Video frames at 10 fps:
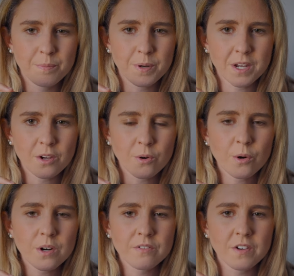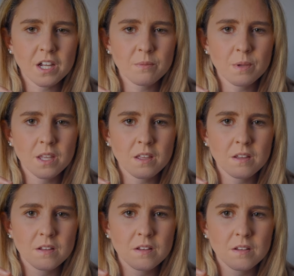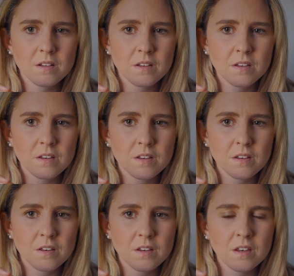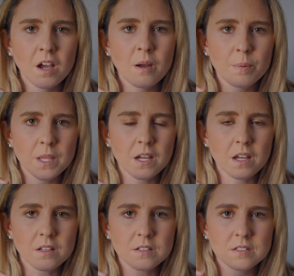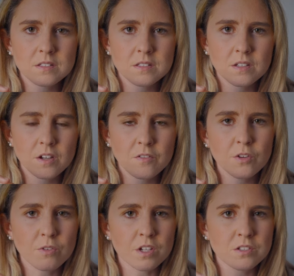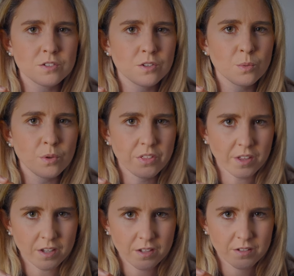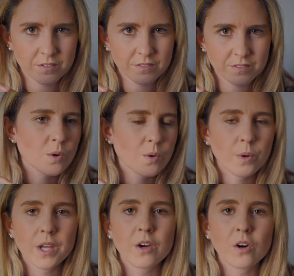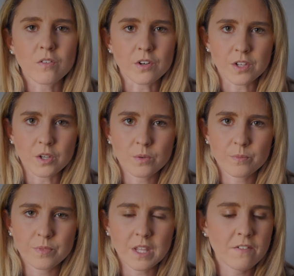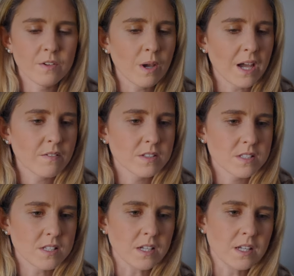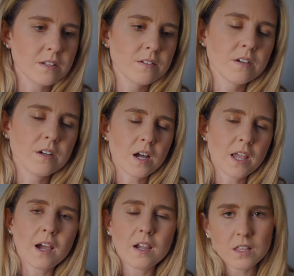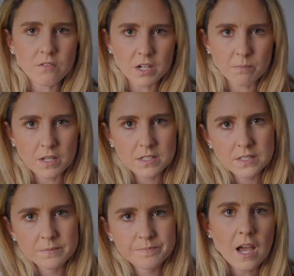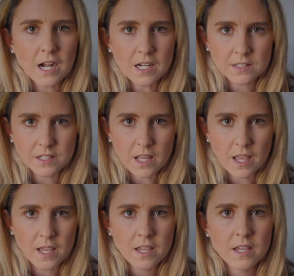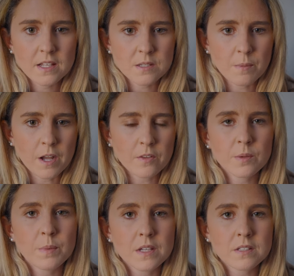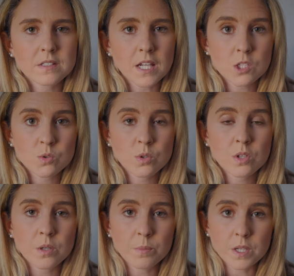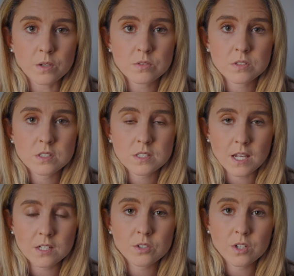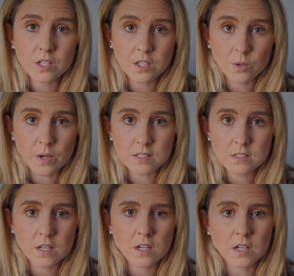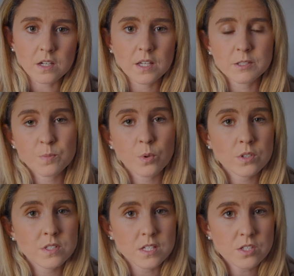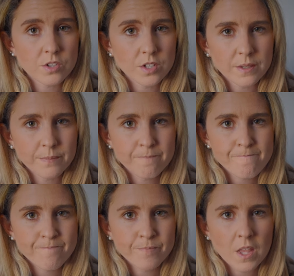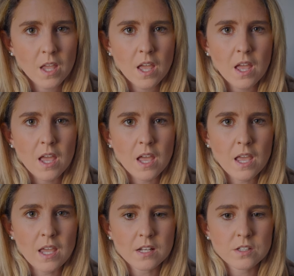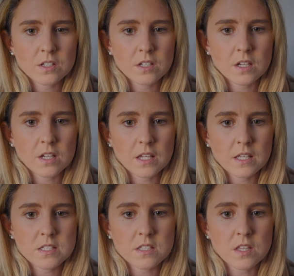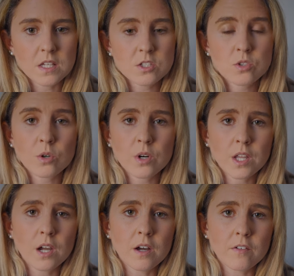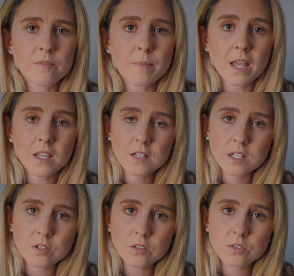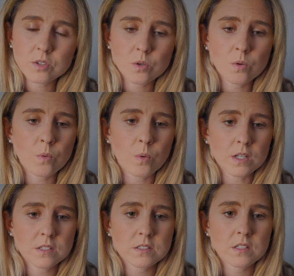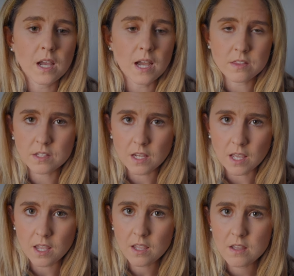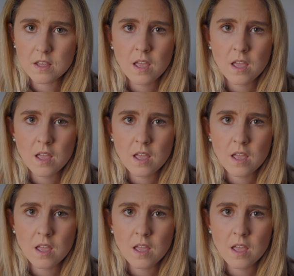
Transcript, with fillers: but it horrified me not because of the reason you will think. Quick overview, if you haven't seen it, I highly recommend it. Athlete A is about the biggest sexual abuse scandal in U S uh, sports history. It is the story of Maggie Nichols, who was Athlete A,